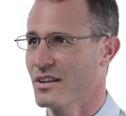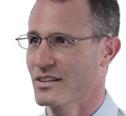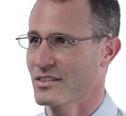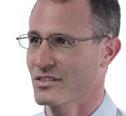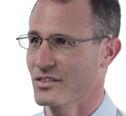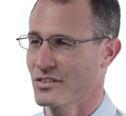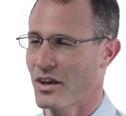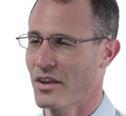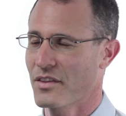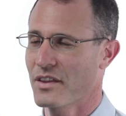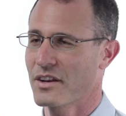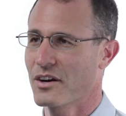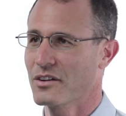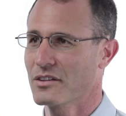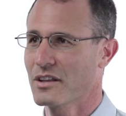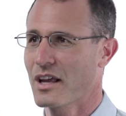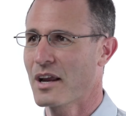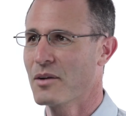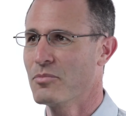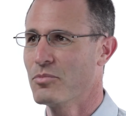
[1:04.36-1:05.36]
not that our
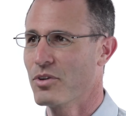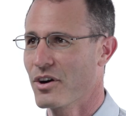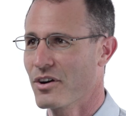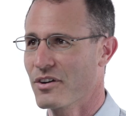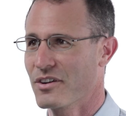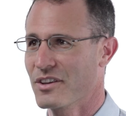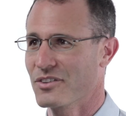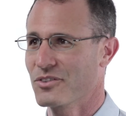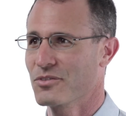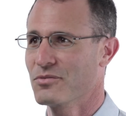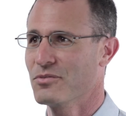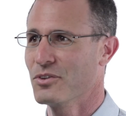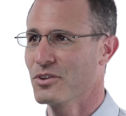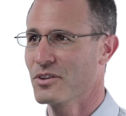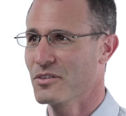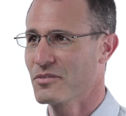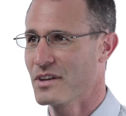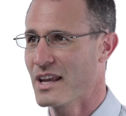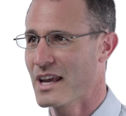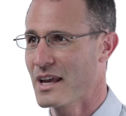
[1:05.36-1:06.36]
library is full
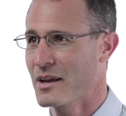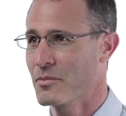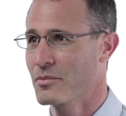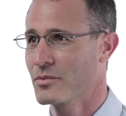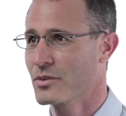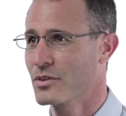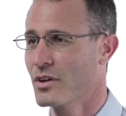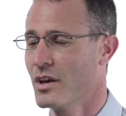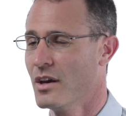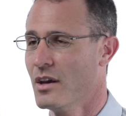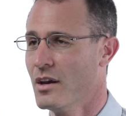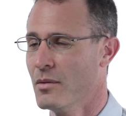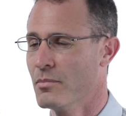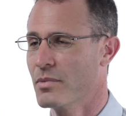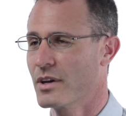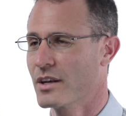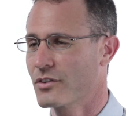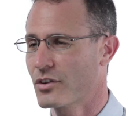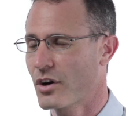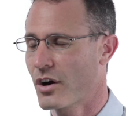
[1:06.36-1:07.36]
of names,
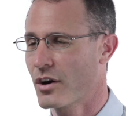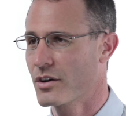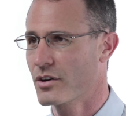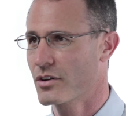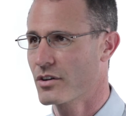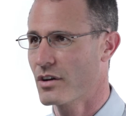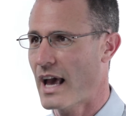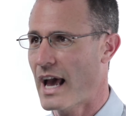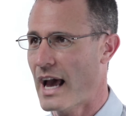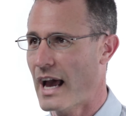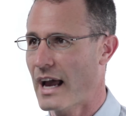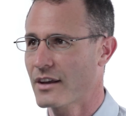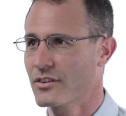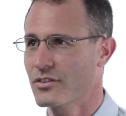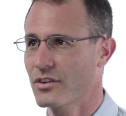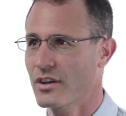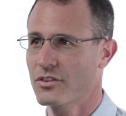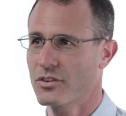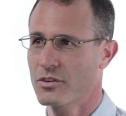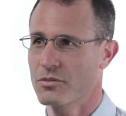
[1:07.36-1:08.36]
but it's harder to
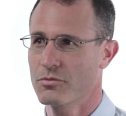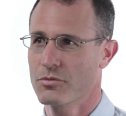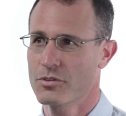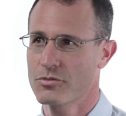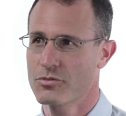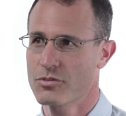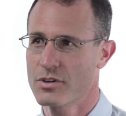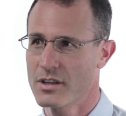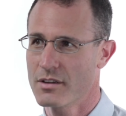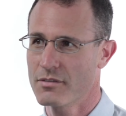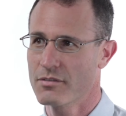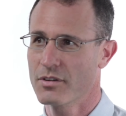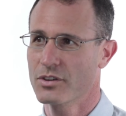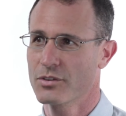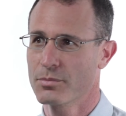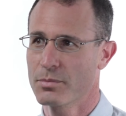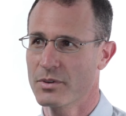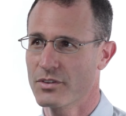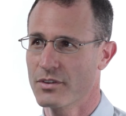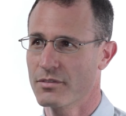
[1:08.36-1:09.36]
access and retrieve a
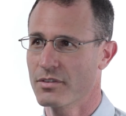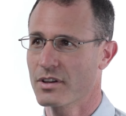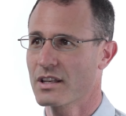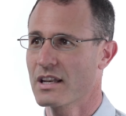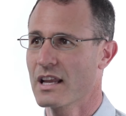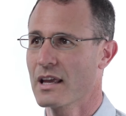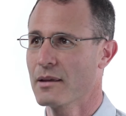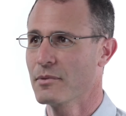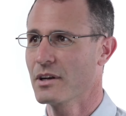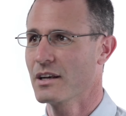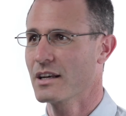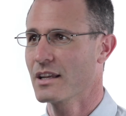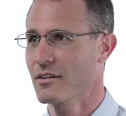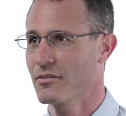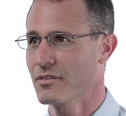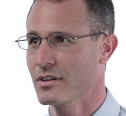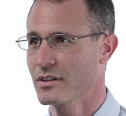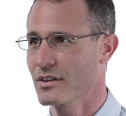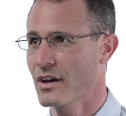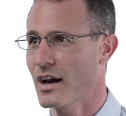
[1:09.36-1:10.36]
specific name at a
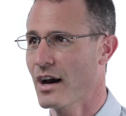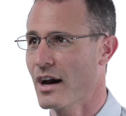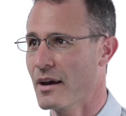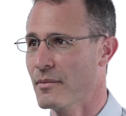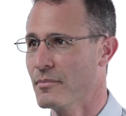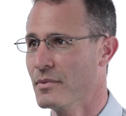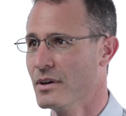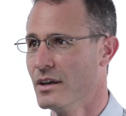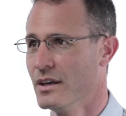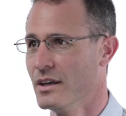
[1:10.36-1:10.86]
given time.